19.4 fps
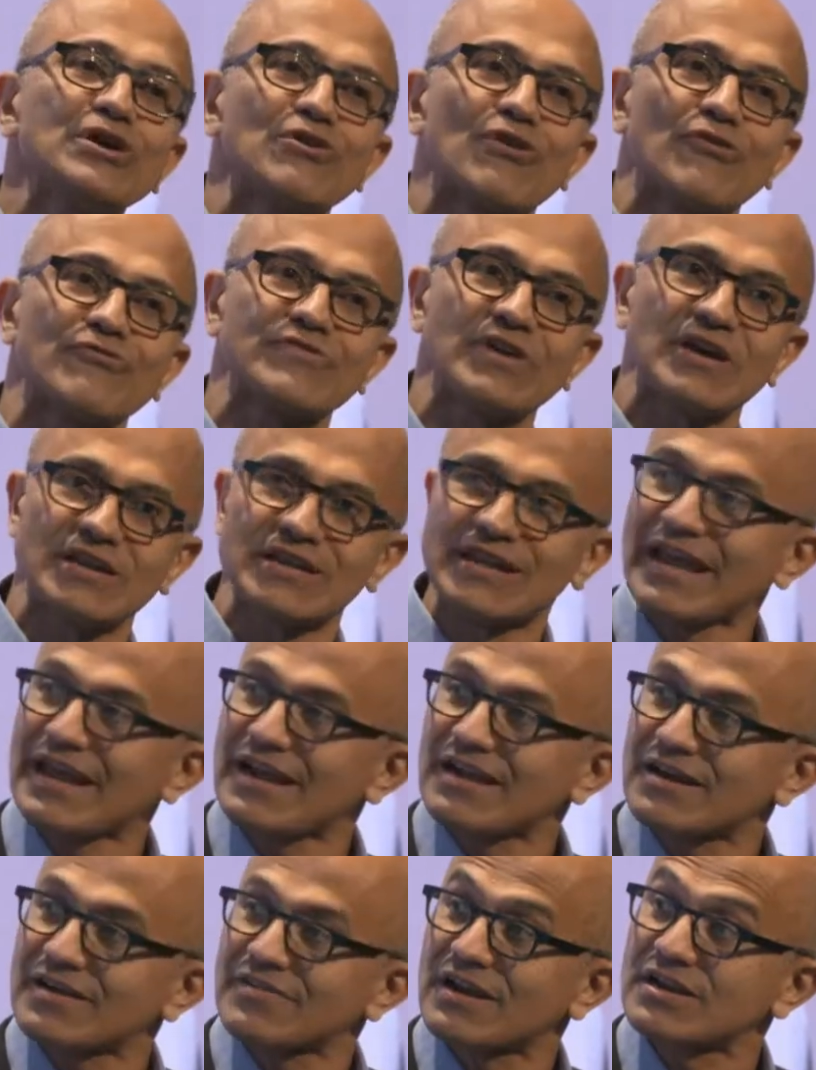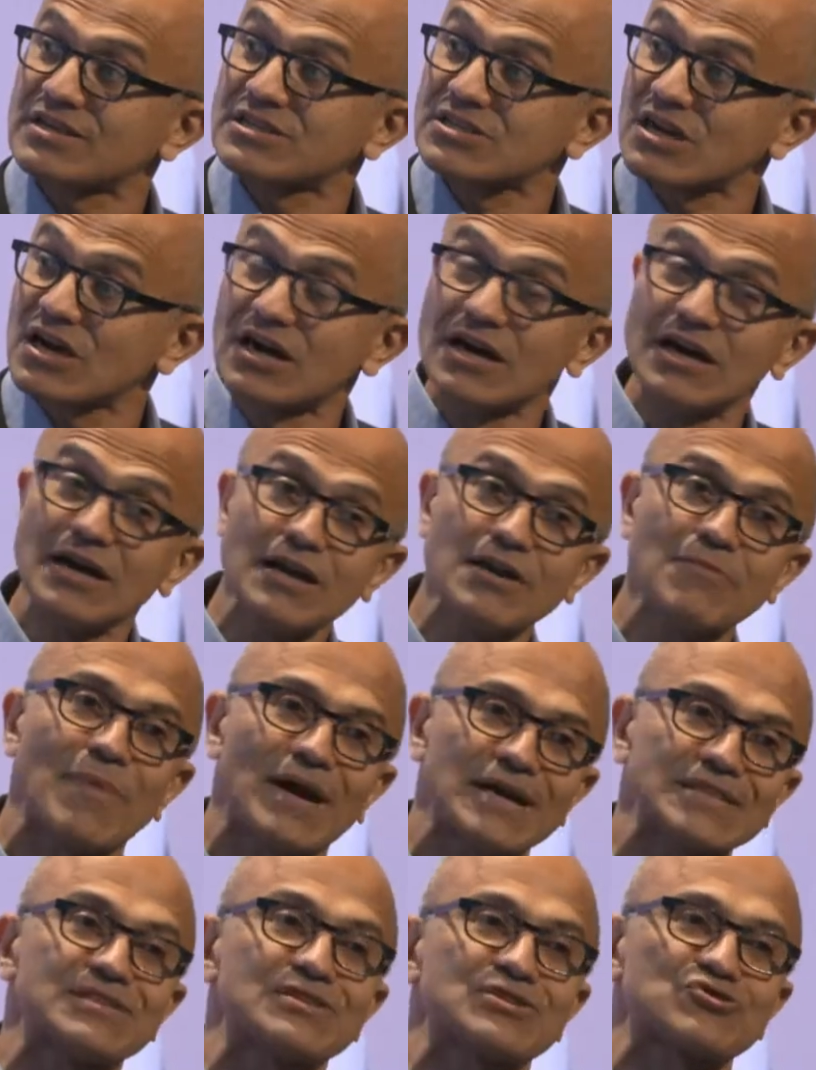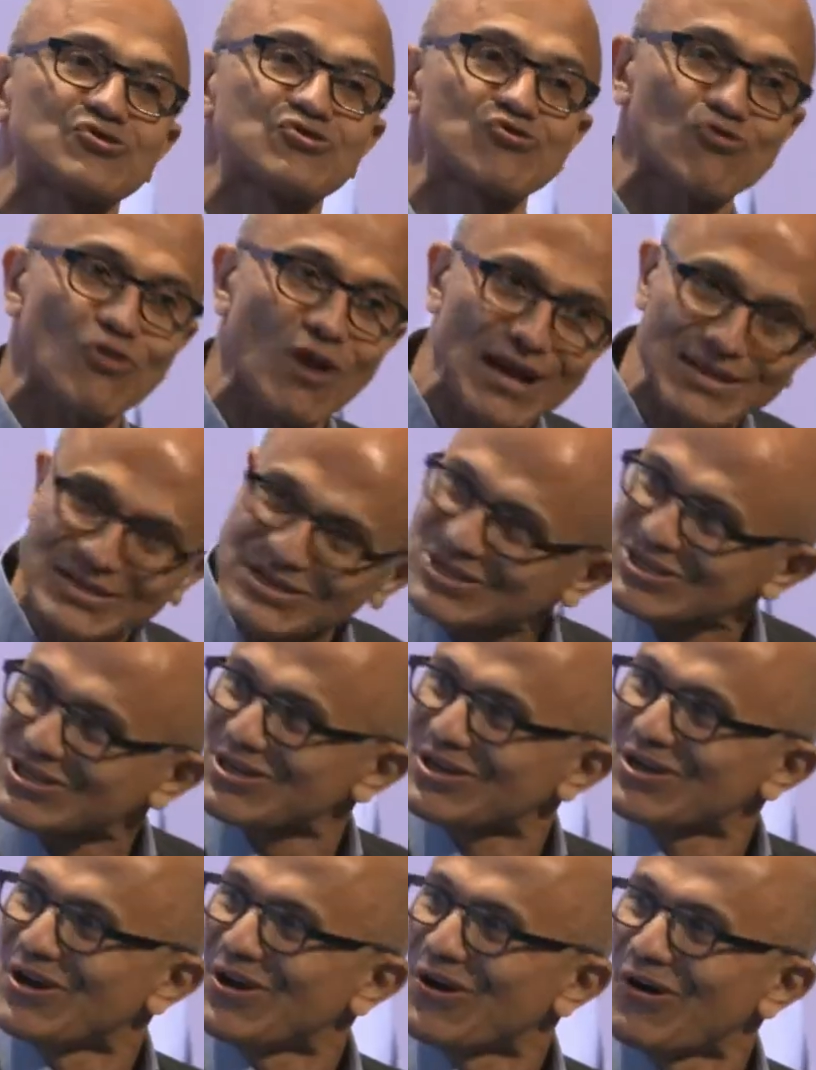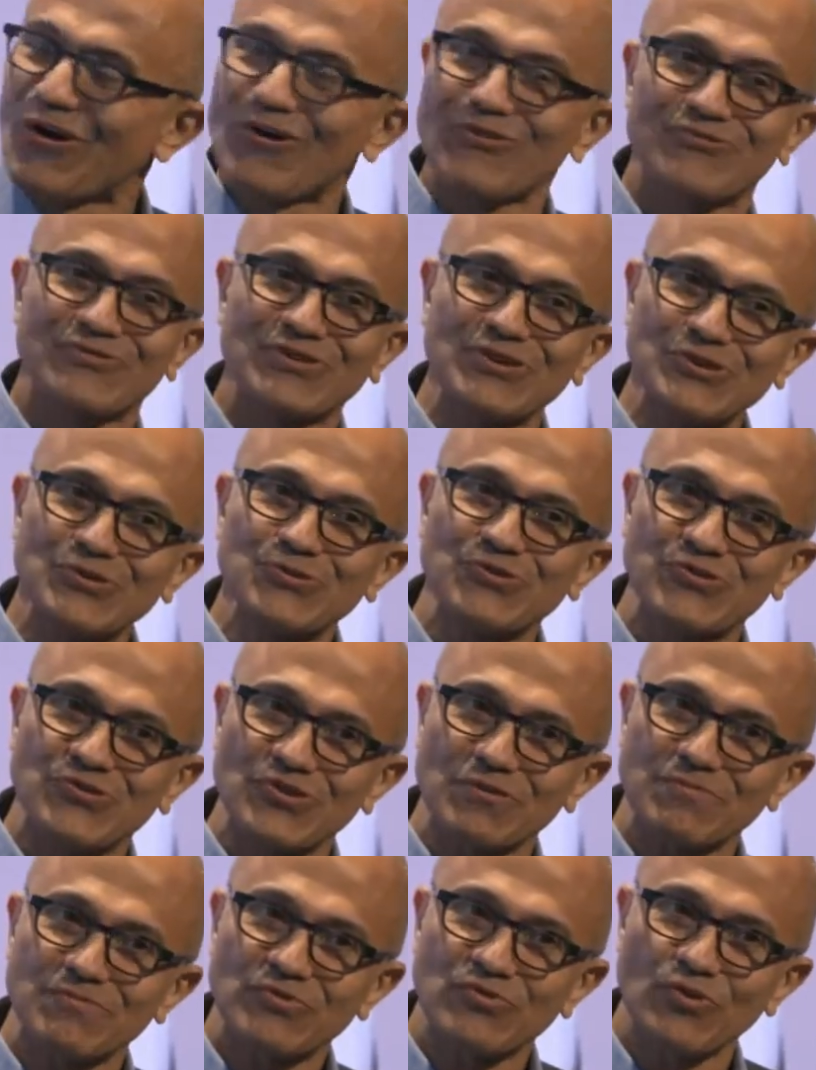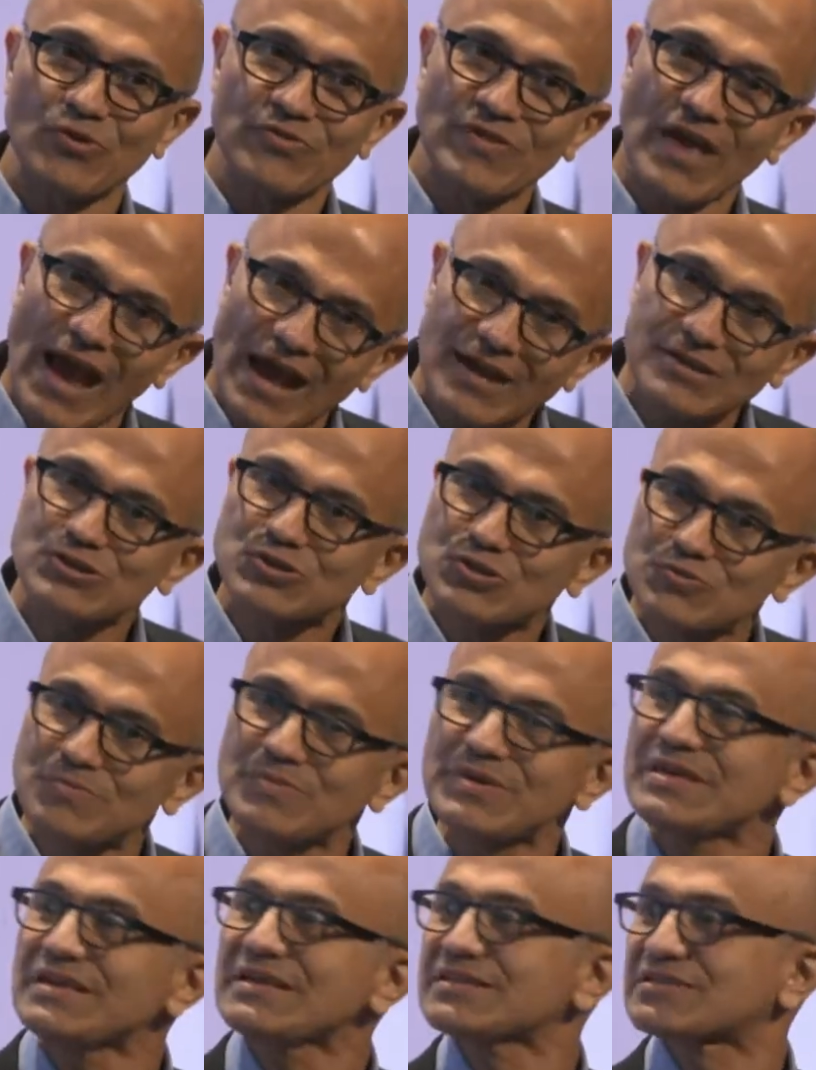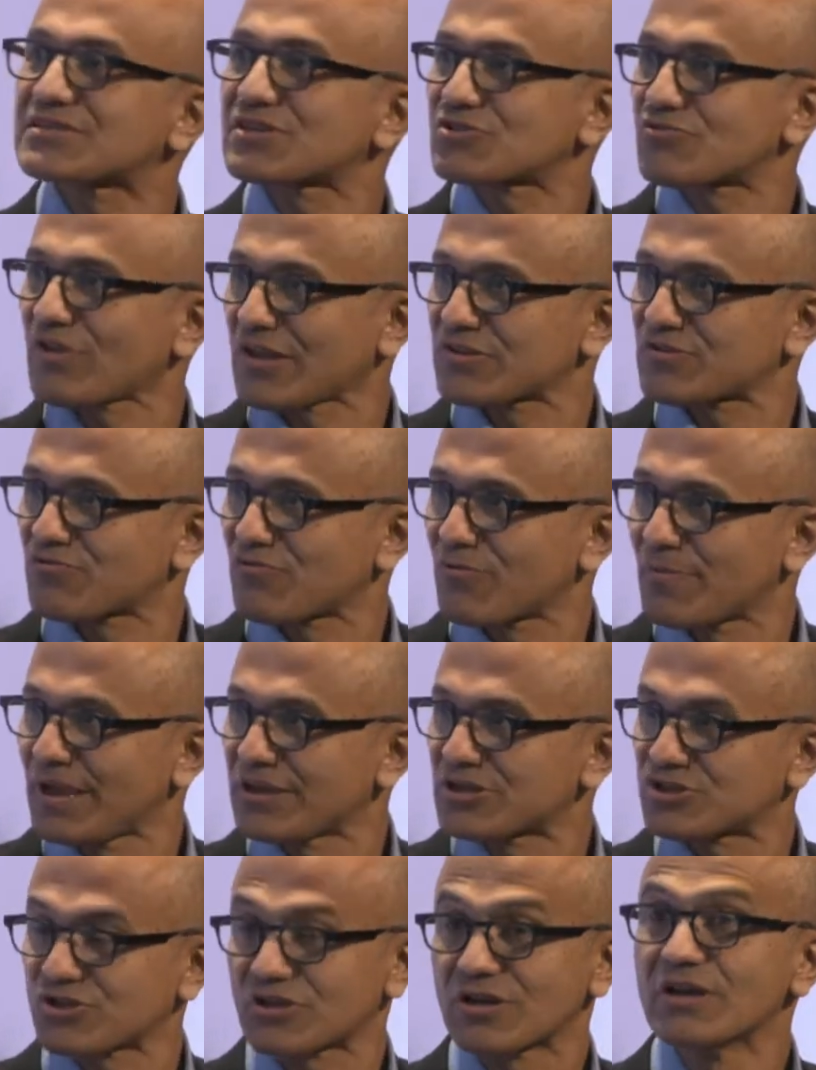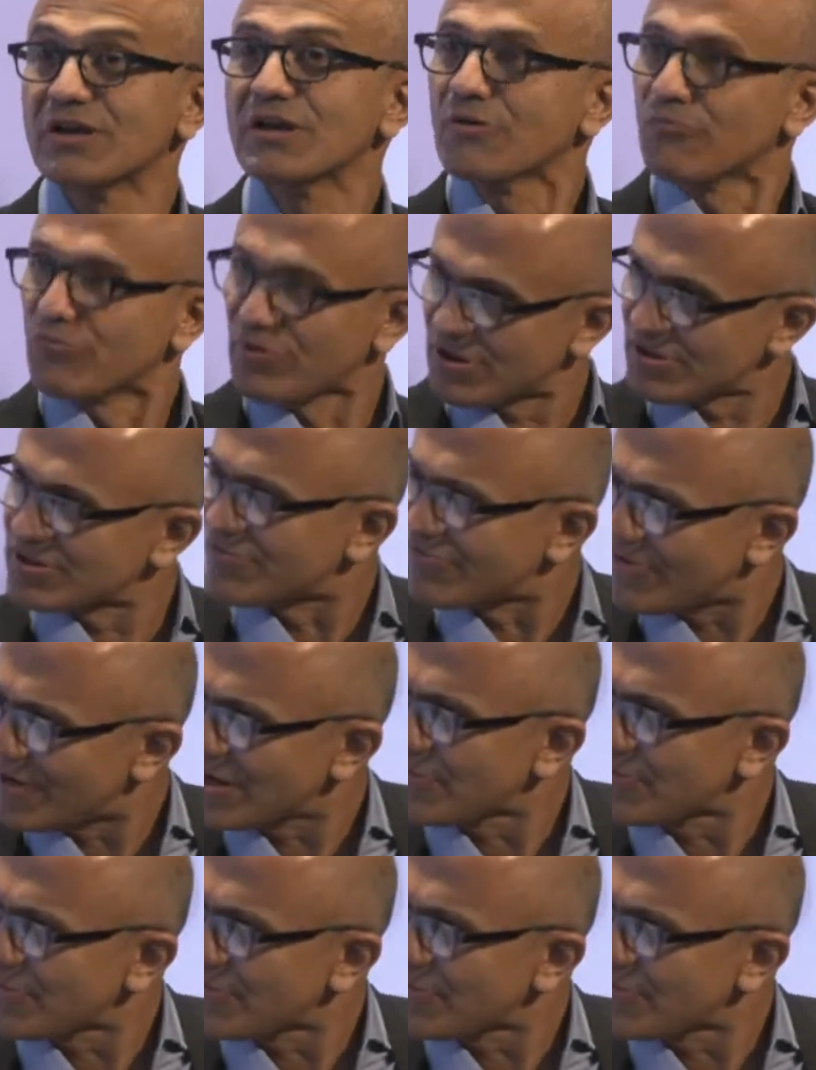of their data that is earned by the trust of the user. So that, to me, is the transformation. We're in the very